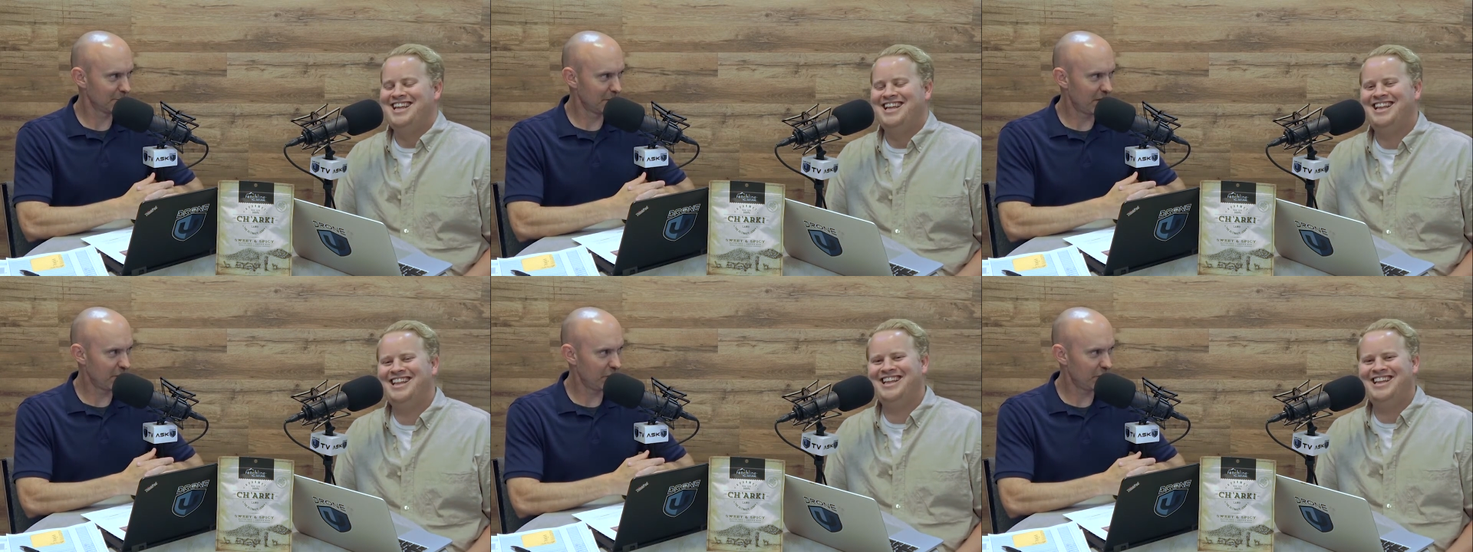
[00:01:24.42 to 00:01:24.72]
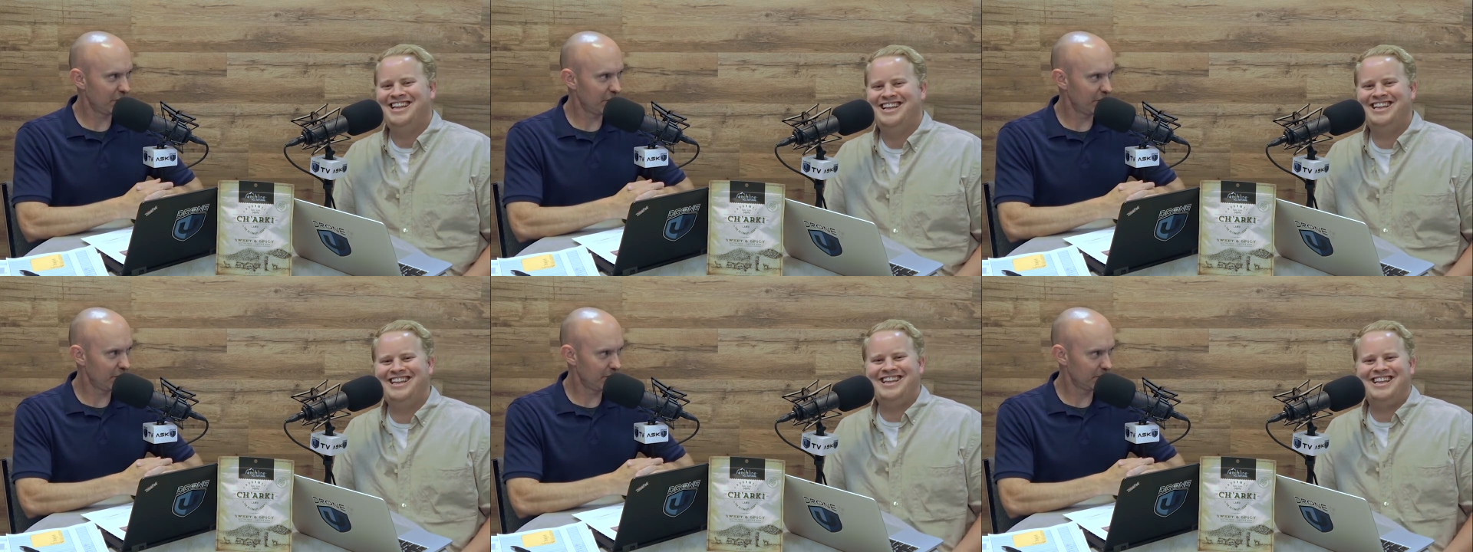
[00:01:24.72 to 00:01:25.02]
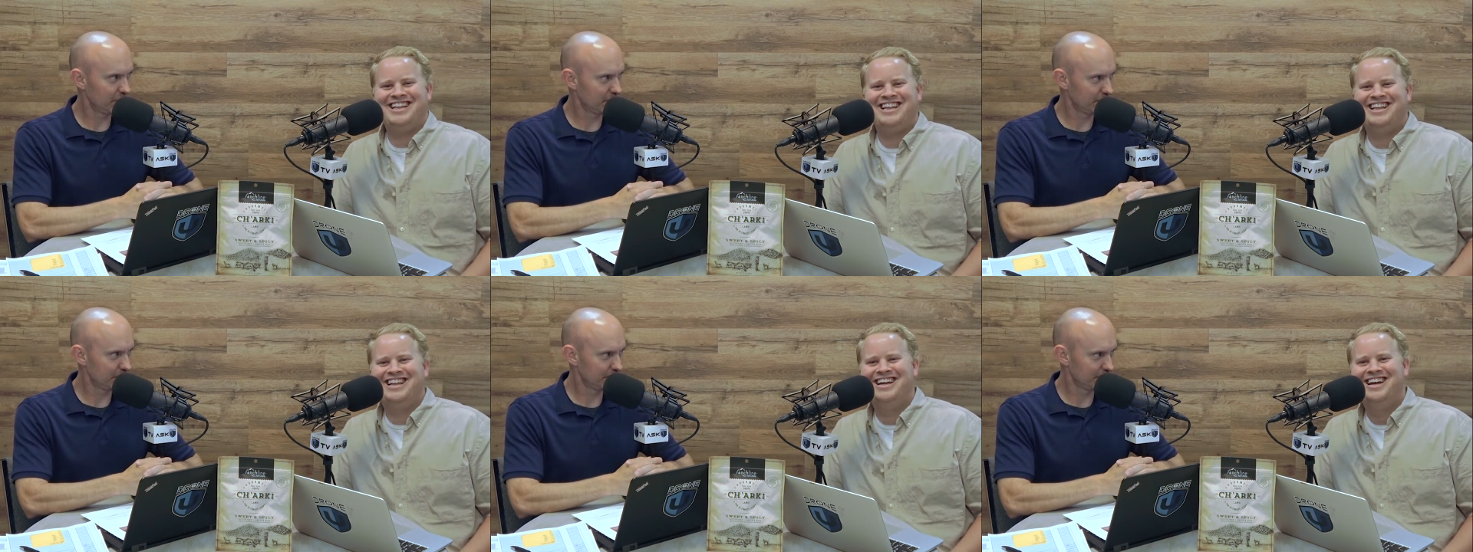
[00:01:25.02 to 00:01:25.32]
Speaker 1: beverage.
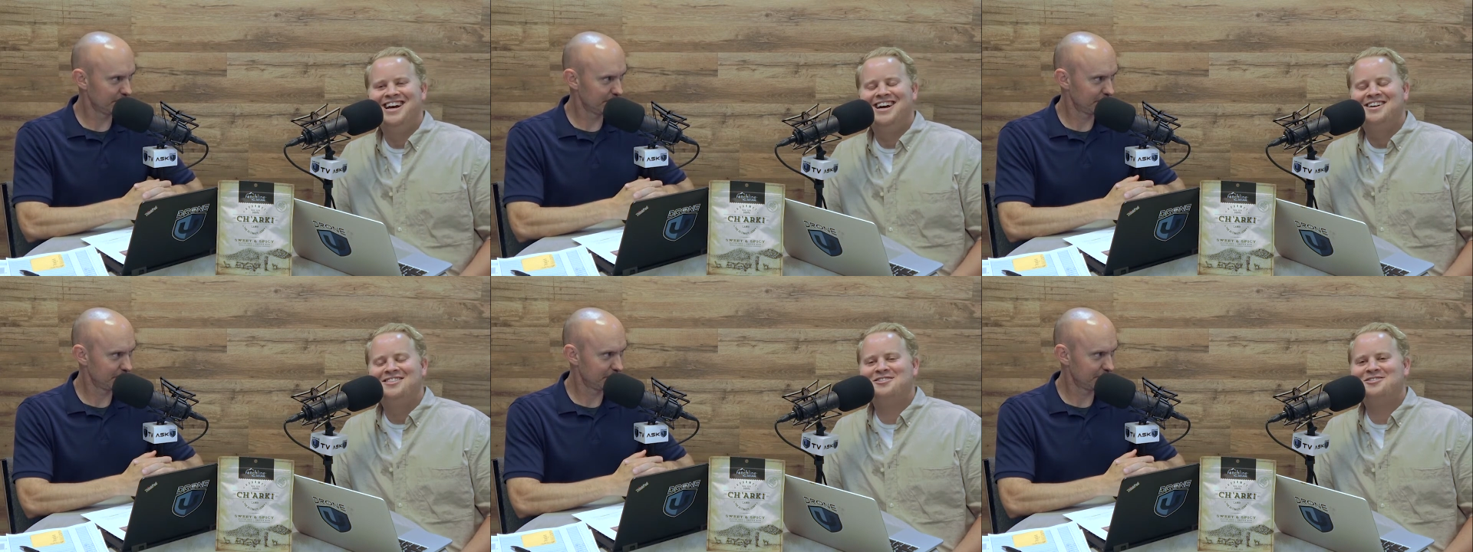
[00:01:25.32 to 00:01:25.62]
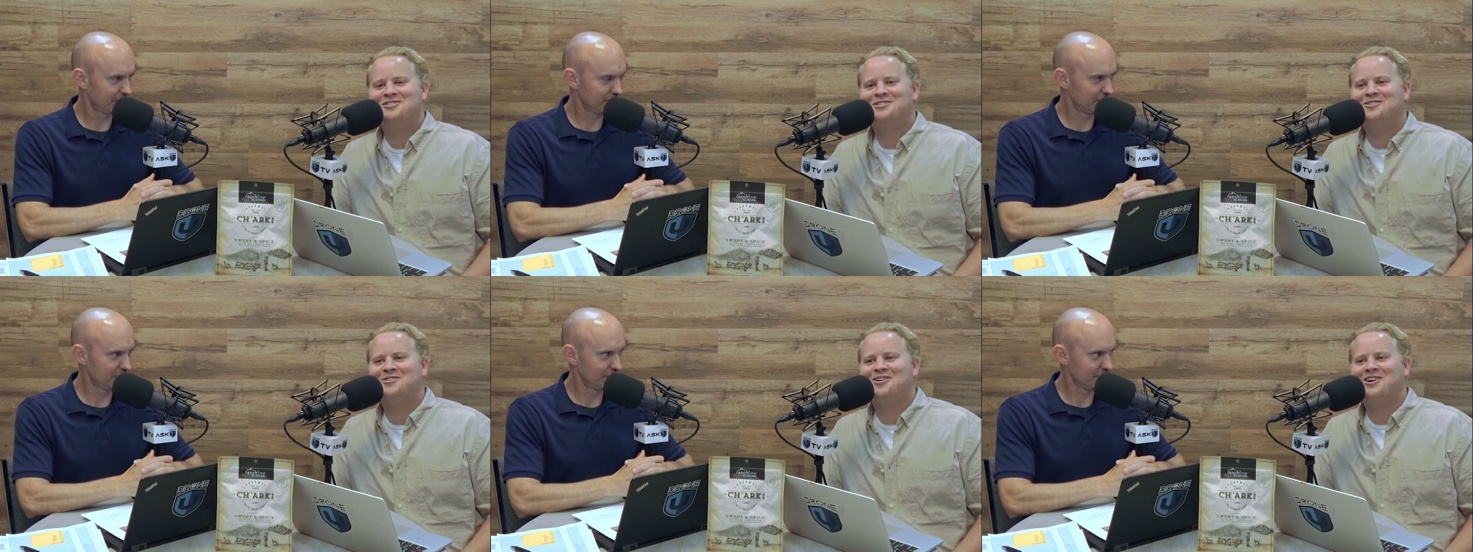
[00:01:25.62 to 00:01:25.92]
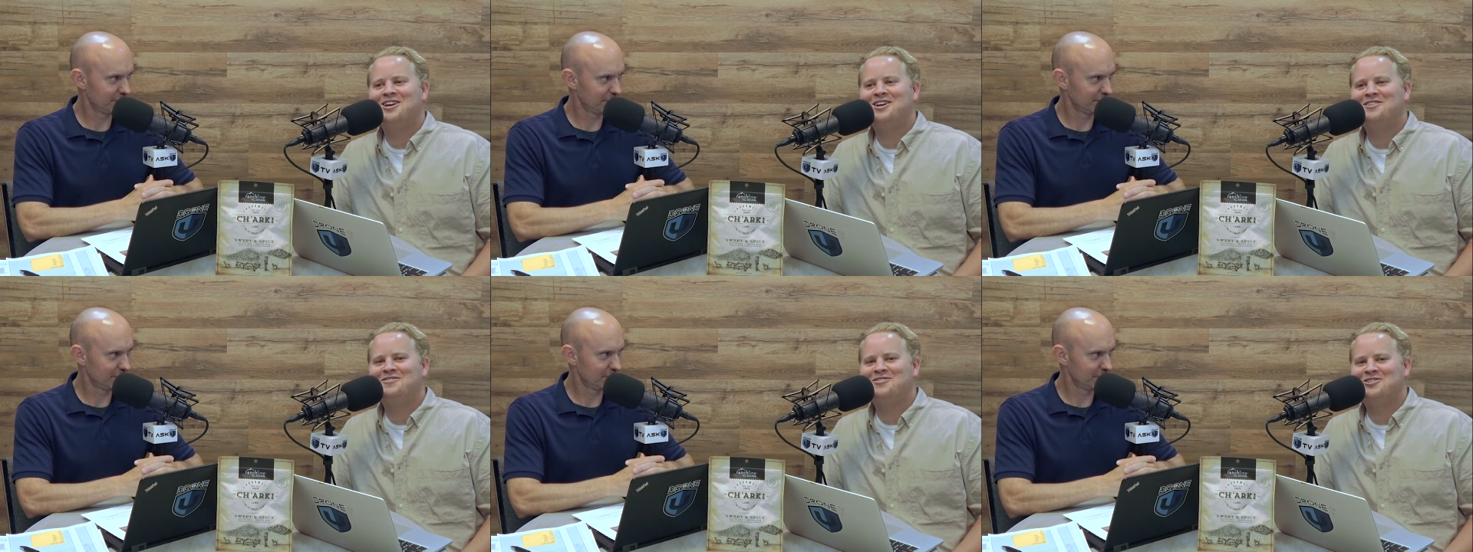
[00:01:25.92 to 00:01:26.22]
Speaker 2: the
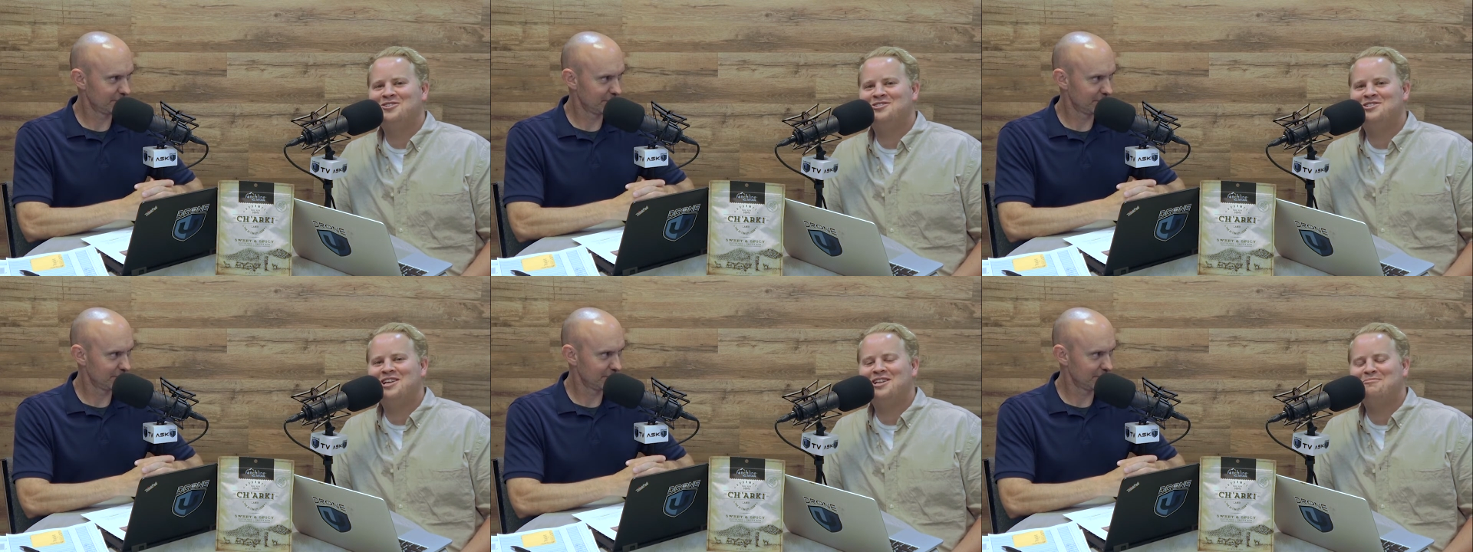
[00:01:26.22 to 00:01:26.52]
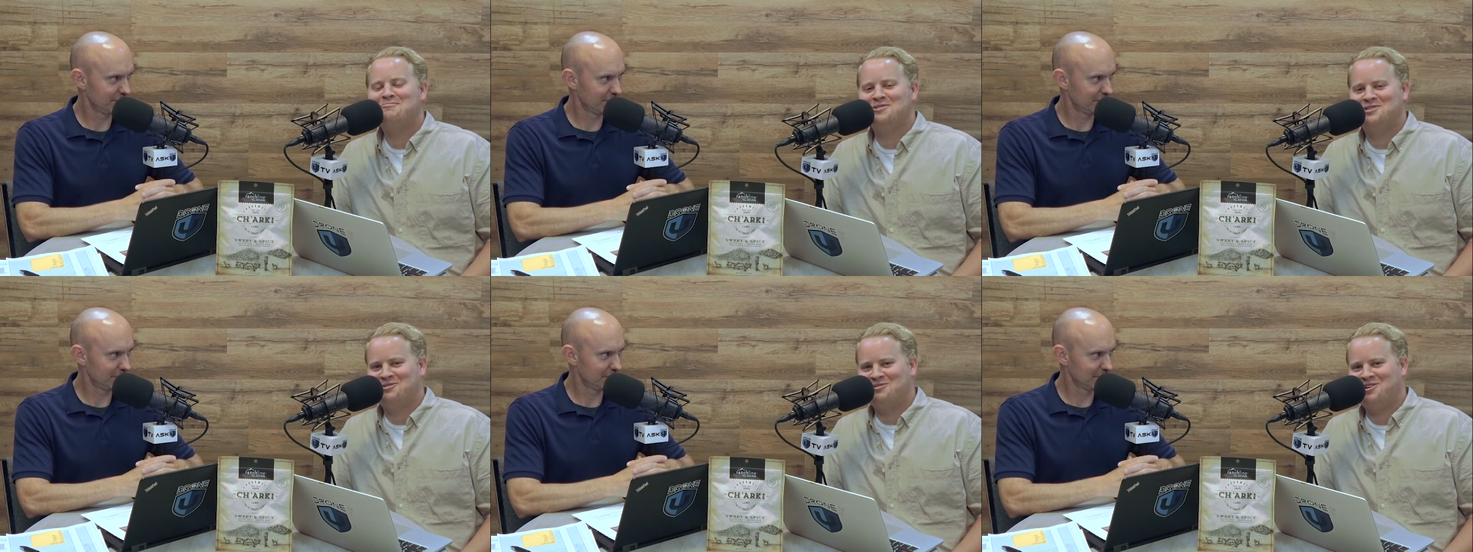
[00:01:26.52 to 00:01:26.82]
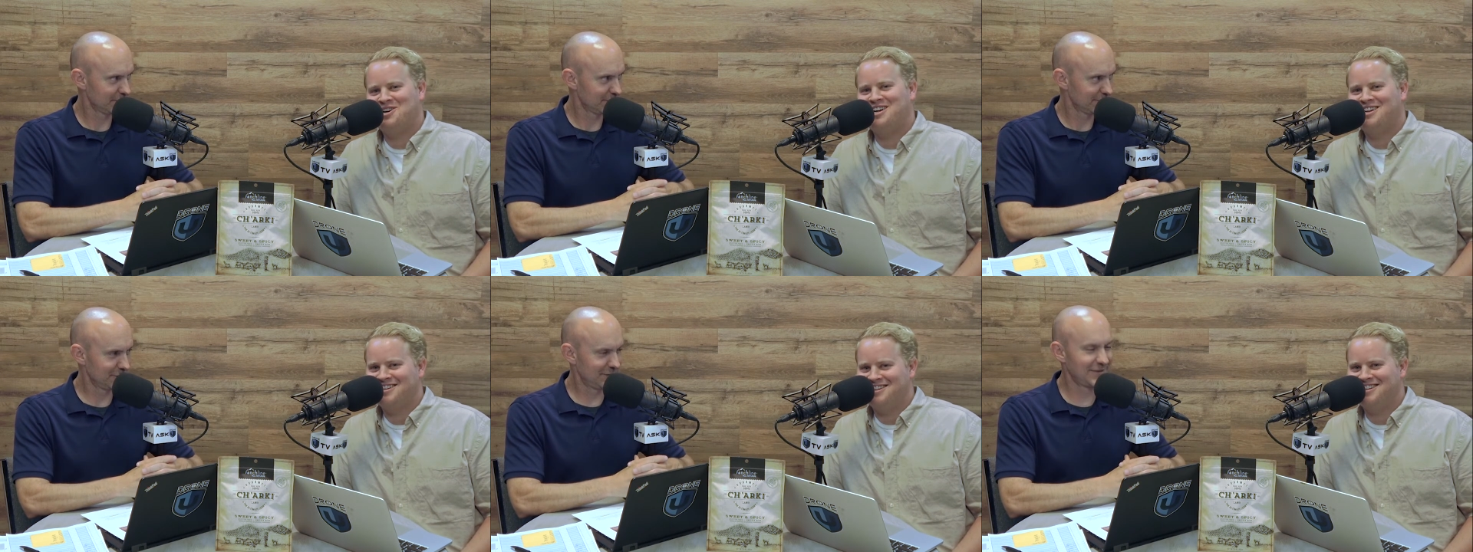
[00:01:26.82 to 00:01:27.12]
slurring of your
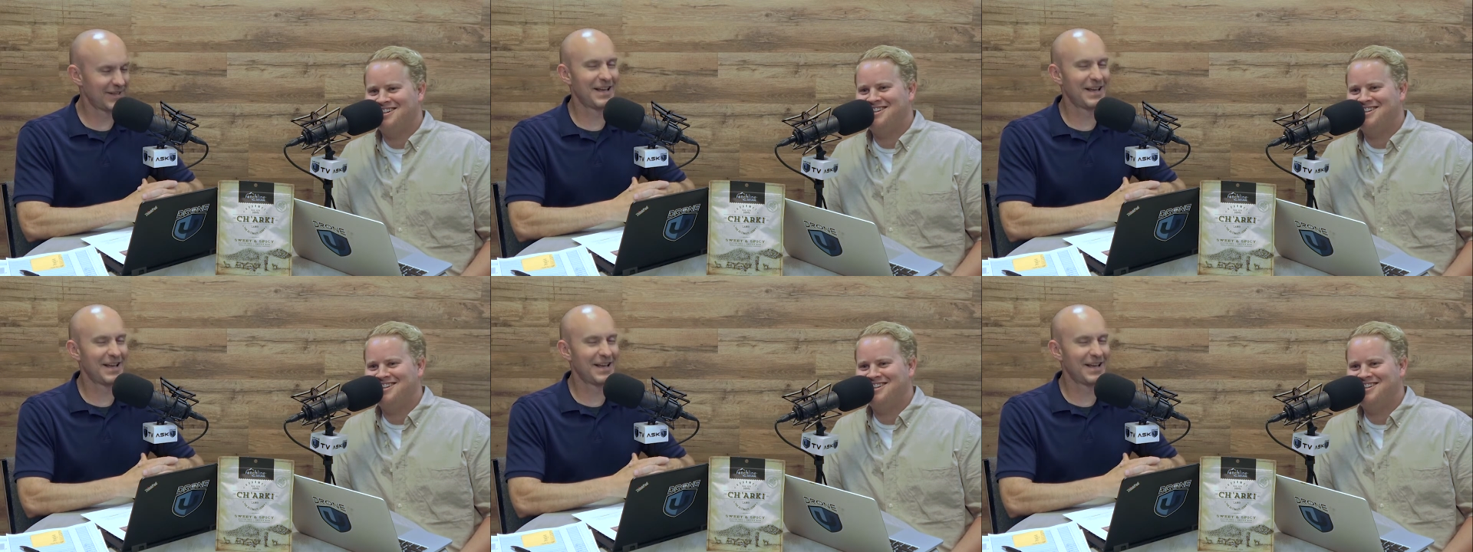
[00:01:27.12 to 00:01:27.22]
celebratory says